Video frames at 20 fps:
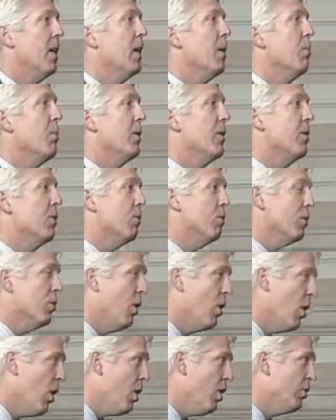but there was
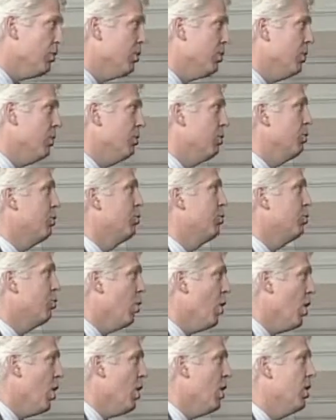also
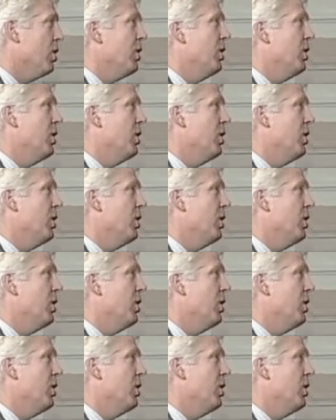strong,